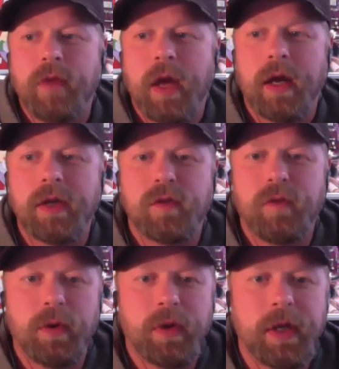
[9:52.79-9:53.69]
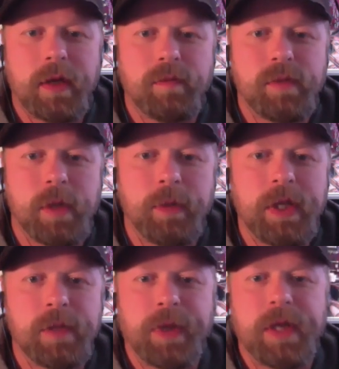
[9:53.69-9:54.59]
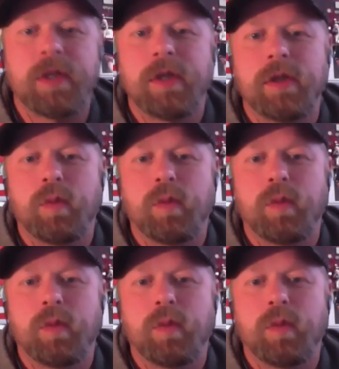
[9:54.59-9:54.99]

And I just felt like some of these places